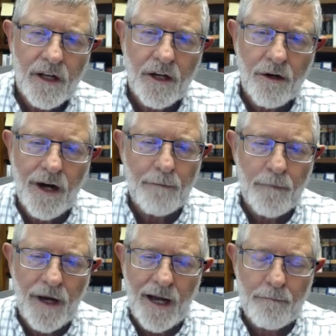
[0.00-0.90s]
You know,
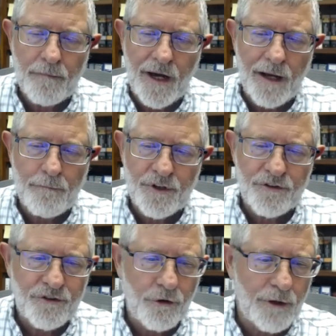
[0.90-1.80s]
I'm
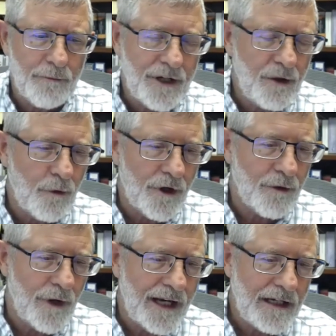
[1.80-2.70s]
just tormented. What
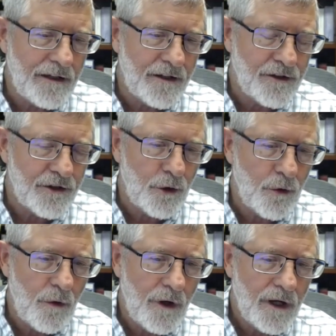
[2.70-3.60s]
do I need to
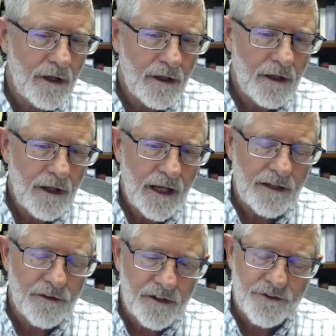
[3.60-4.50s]
do?
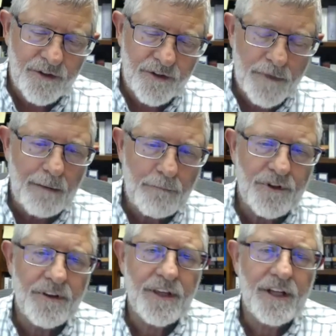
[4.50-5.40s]
And
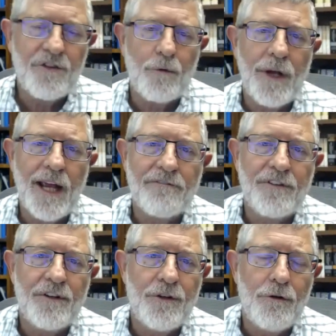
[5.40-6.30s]
sometimes the things that we
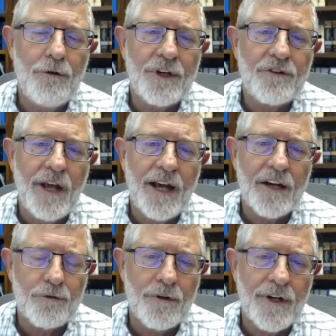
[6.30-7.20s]
have to do to
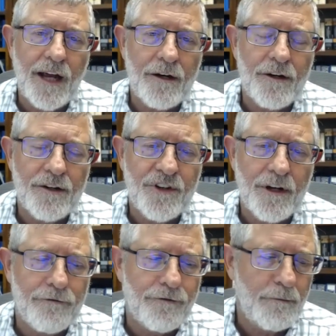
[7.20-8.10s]
extradite
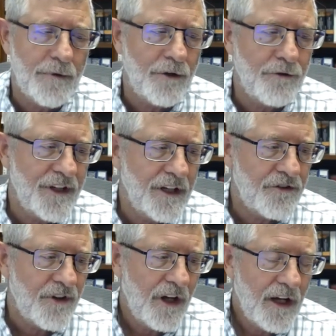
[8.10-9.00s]
ourselves from those
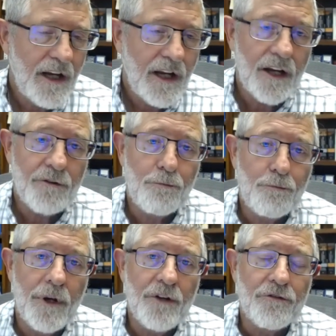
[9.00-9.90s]
things is
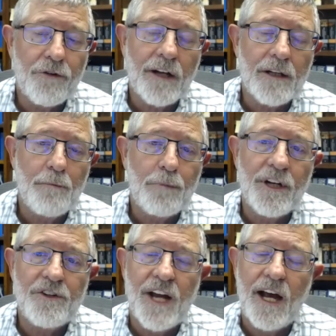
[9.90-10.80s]
frankly
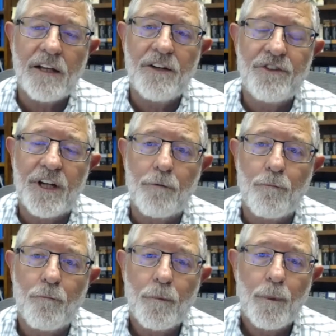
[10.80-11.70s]
pretty challenging.
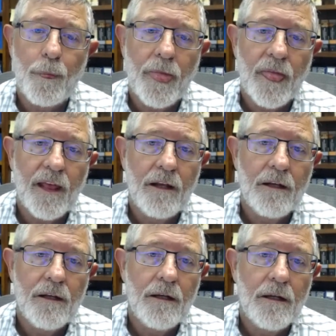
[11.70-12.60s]

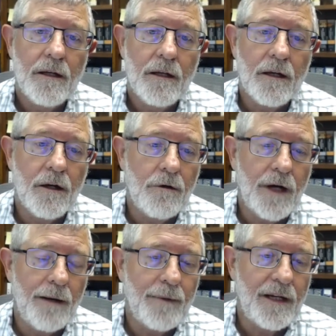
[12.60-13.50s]
You
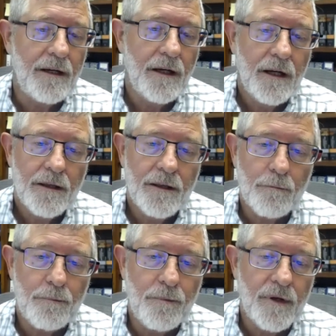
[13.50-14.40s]
know, I mean,
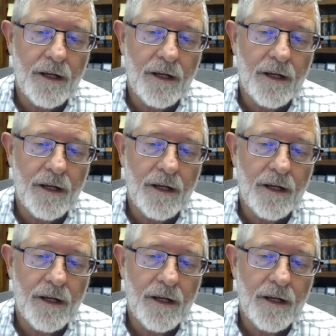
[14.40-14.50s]
you